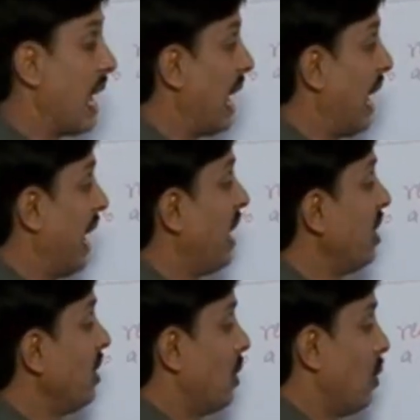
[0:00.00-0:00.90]
And
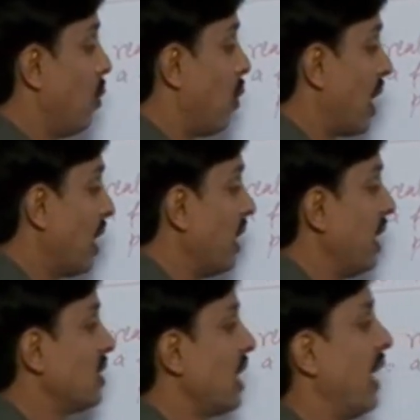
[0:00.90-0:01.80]
1
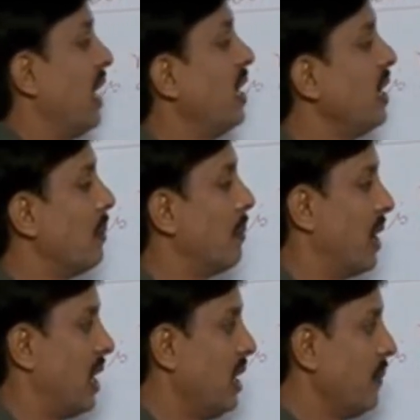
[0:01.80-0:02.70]
is any
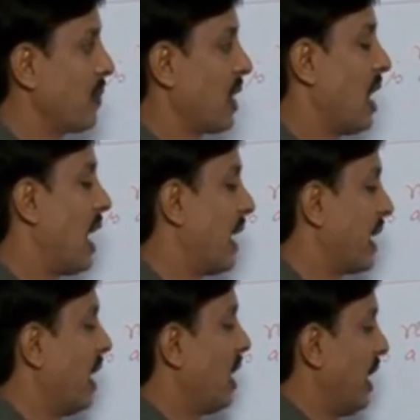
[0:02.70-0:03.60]
number. I
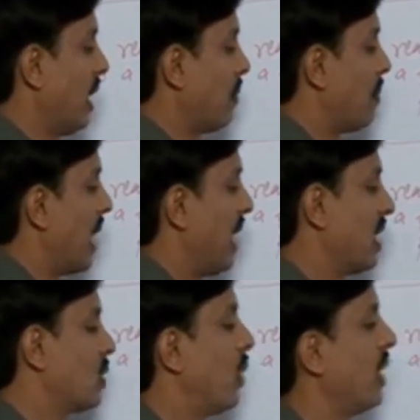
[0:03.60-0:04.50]
can take
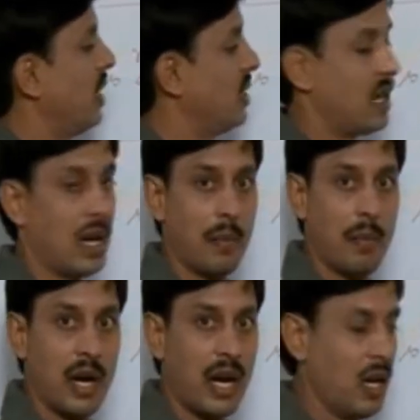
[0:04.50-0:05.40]
minus 1 is a
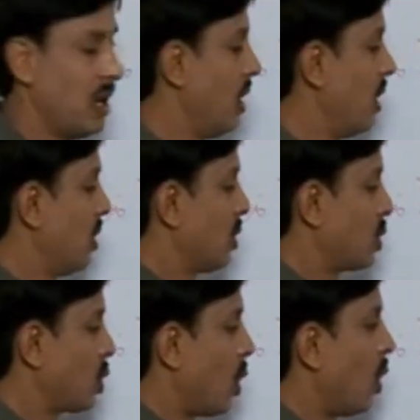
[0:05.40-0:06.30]
number.
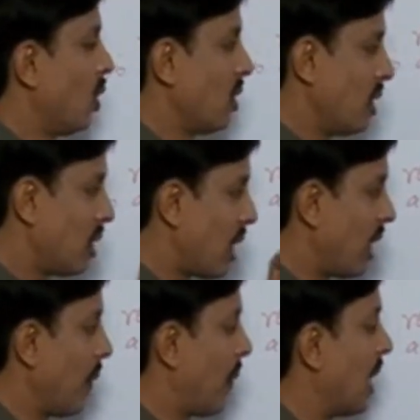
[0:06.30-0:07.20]
So
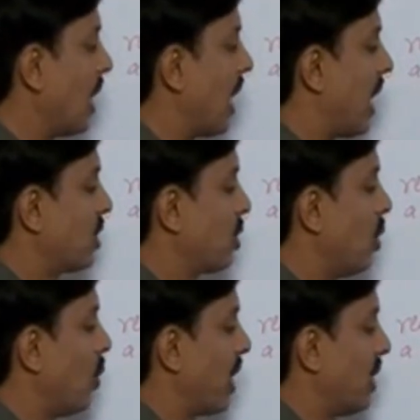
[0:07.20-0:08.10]
if I ask
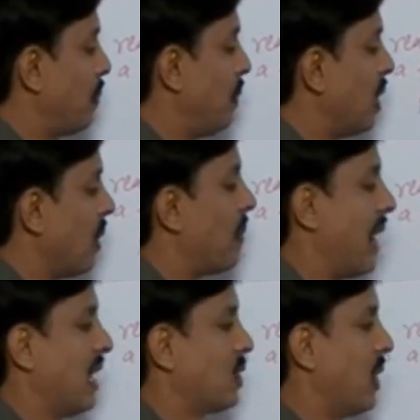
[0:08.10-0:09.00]
you what is p of
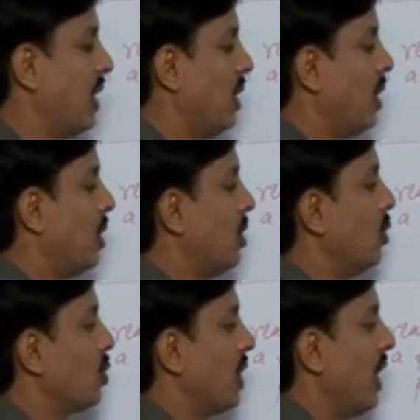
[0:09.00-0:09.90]
minus 1,
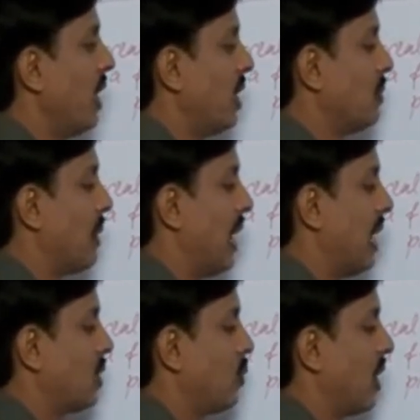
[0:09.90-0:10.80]
you say it is
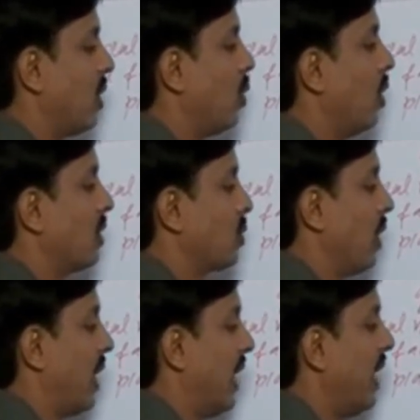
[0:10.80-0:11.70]
minus 1 whole
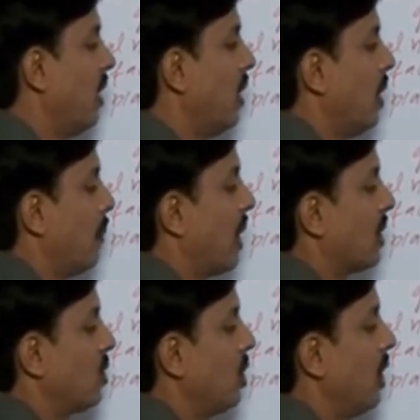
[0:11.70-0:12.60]
square
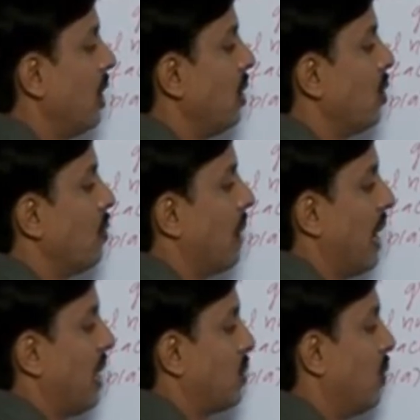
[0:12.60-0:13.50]
plus 3 into
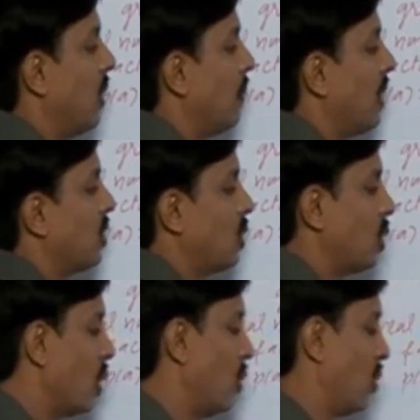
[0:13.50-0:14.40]
minus 1 plus
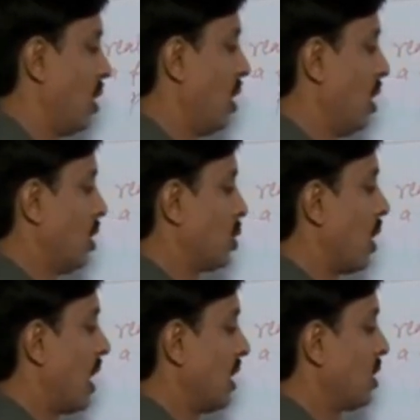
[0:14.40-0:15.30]
2.
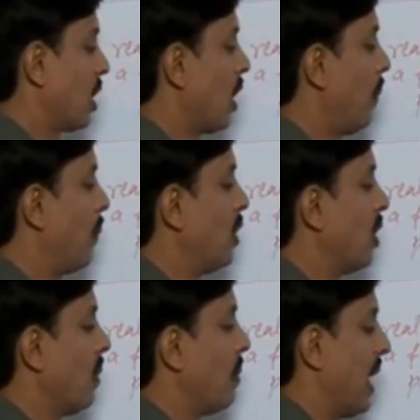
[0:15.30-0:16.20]
So answer of p
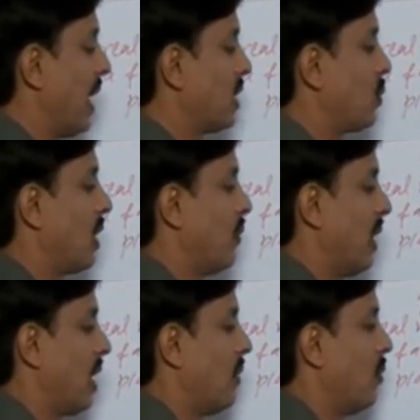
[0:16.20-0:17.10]
of minus 1
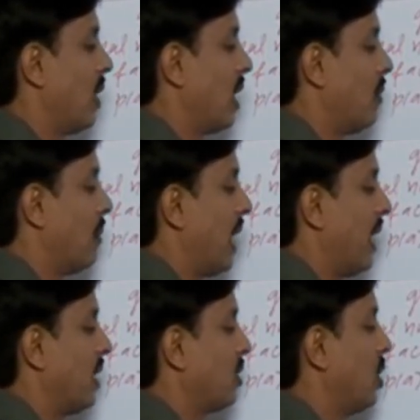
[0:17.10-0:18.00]
become 1
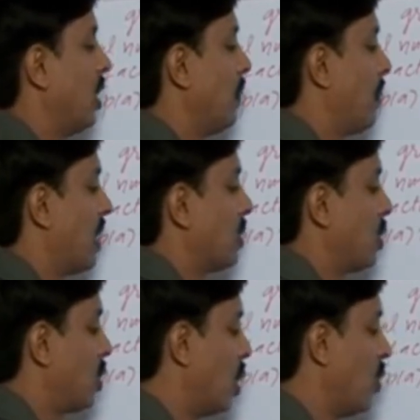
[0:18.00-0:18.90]
minus 3 plus
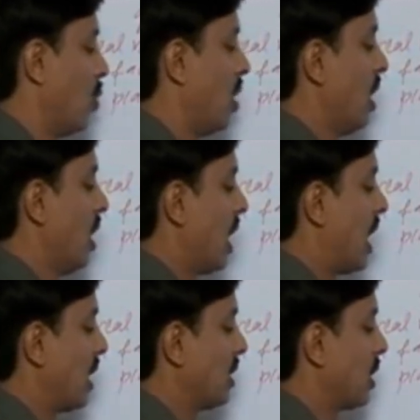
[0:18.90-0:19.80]
2.
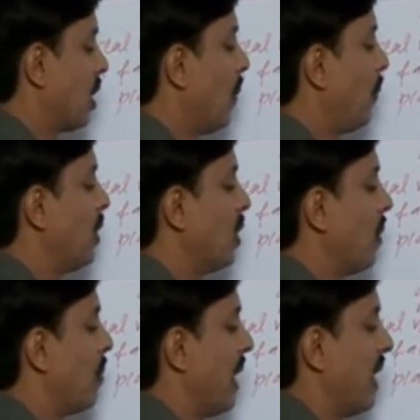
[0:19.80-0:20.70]
Answer of p
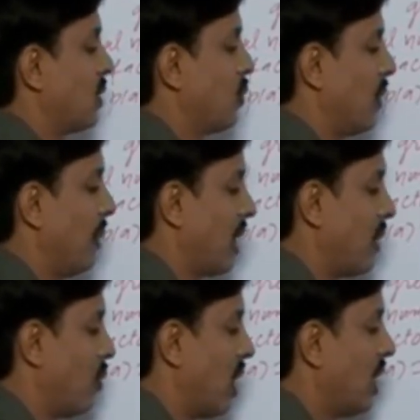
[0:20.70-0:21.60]
of minus 1
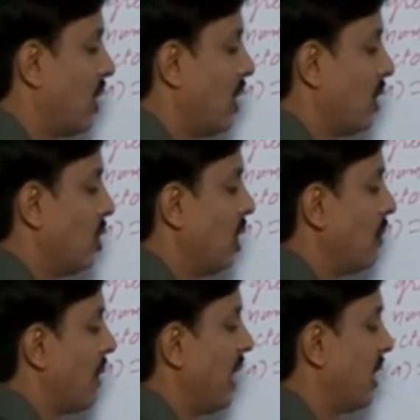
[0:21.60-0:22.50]
become what? 3
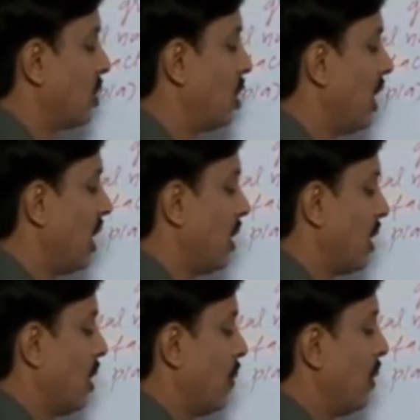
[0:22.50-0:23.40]
minus
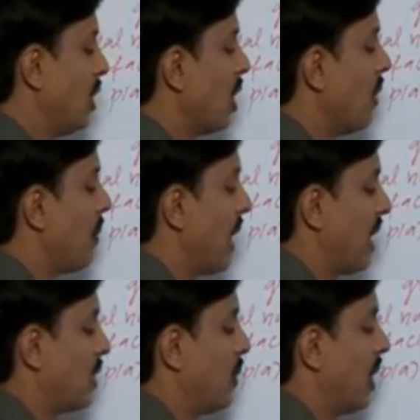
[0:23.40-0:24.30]
3. P of
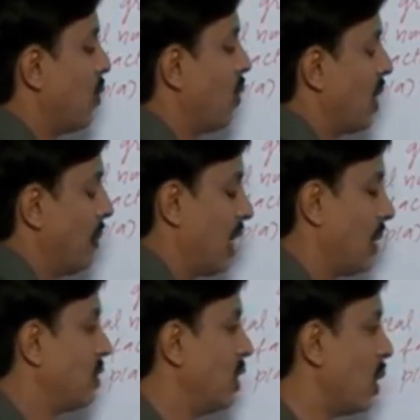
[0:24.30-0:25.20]
minus 1
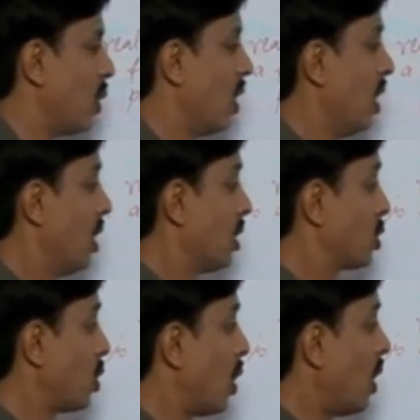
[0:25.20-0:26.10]
becomes 0.
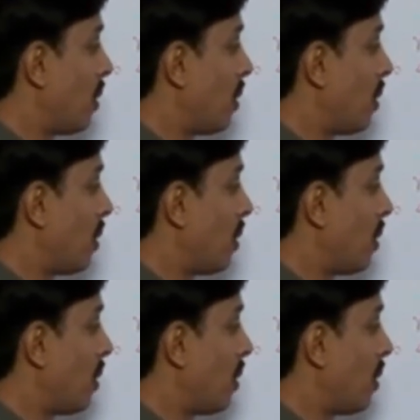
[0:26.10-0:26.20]
So